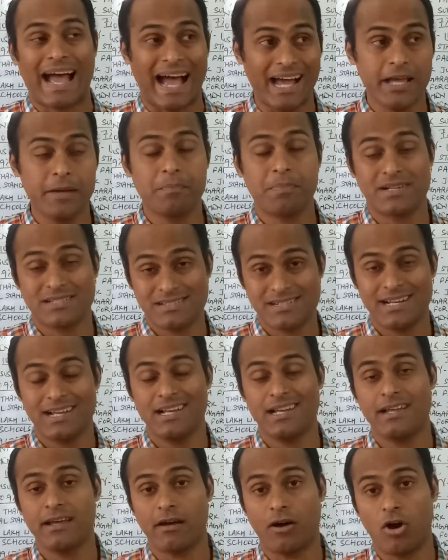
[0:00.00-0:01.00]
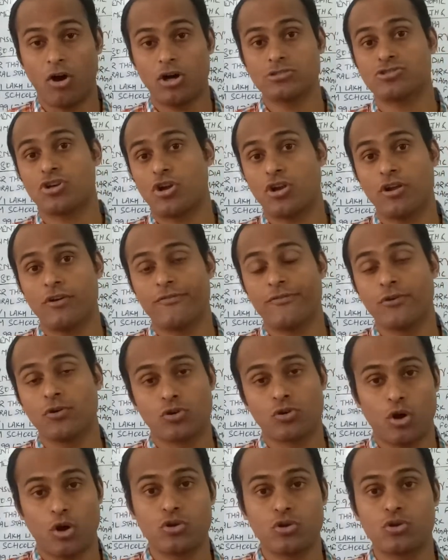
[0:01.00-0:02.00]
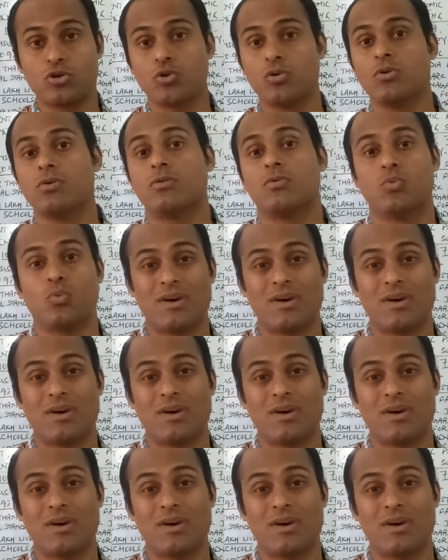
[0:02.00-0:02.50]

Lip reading: I personally urge all of you not to